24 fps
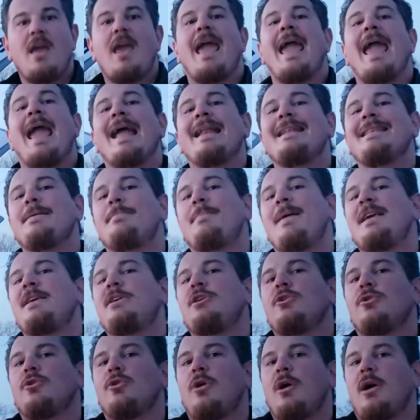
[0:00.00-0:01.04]
and to make
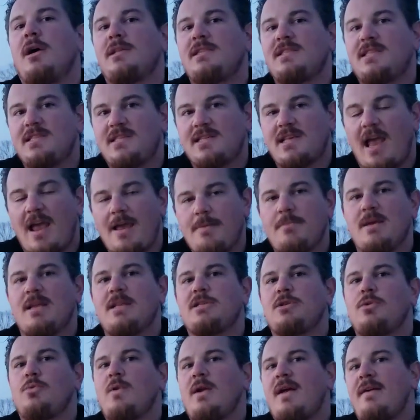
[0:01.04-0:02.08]
your assignment
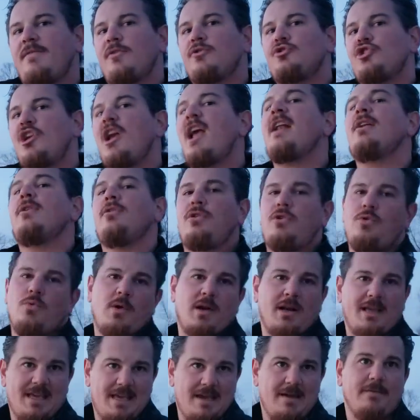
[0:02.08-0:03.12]
to whatever channel you
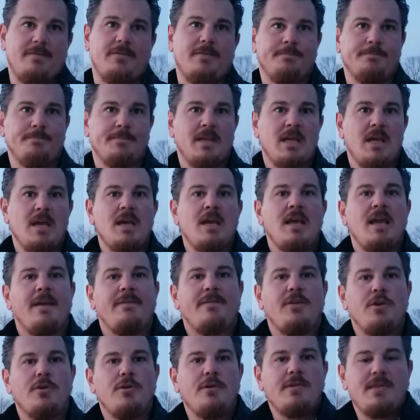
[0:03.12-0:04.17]
want to give.
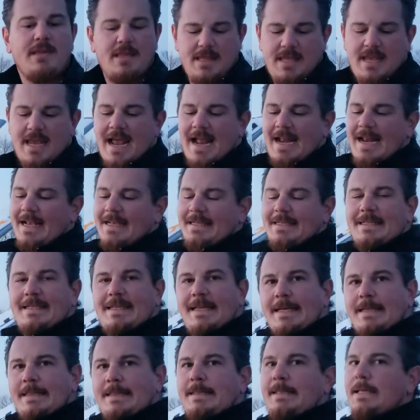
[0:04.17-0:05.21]
If you're using the
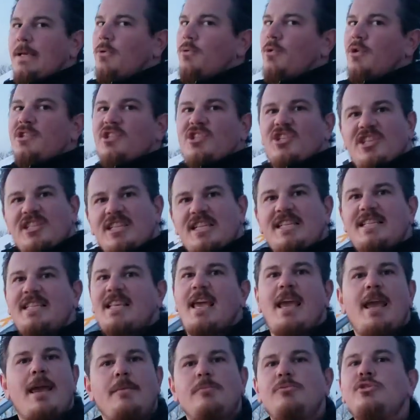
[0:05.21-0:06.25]
NX6, it works just the
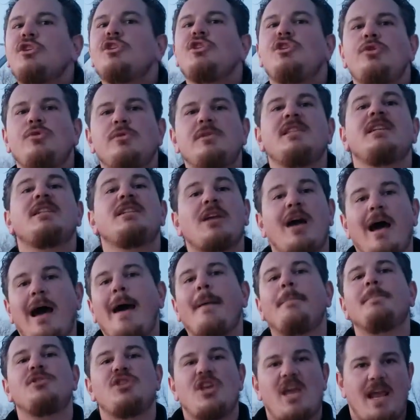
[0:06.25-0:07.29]
same, just use the
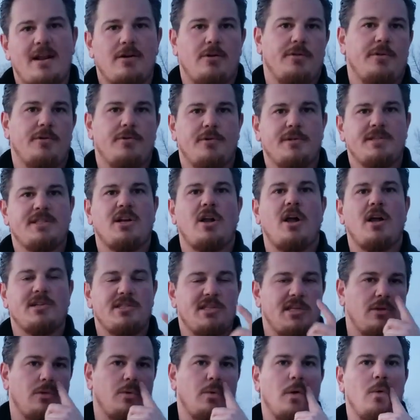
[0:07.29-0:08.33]
top channel. There is an
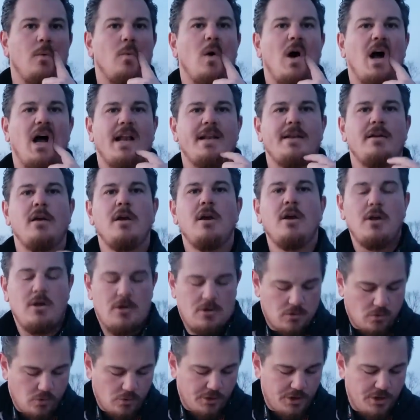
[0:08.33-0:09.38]
auxiliary one,
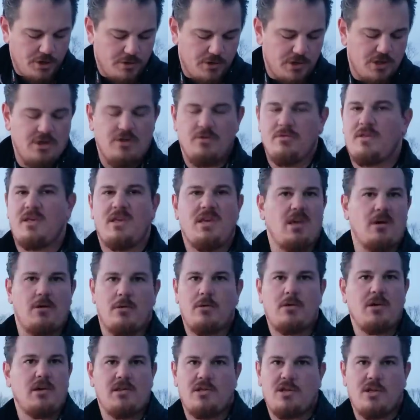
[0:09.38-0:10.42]
or you can use gear
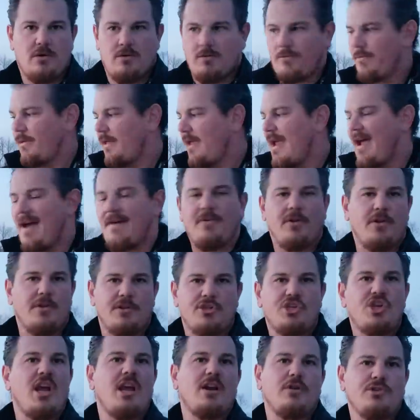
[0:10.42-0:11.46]
because you don't really have all
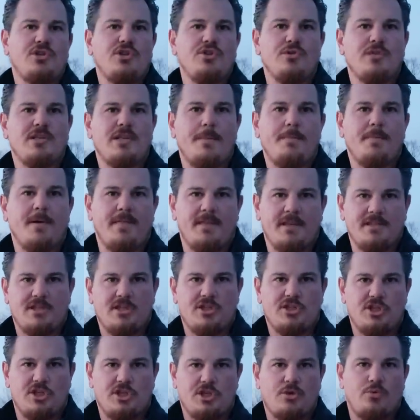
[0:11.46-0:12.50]
the channels used up on this.
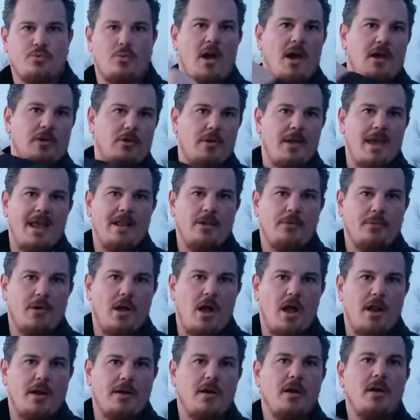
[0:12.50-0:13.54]
It's just throttle,
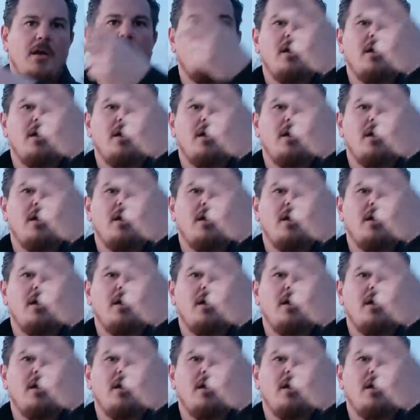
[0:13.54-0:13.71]
aileron,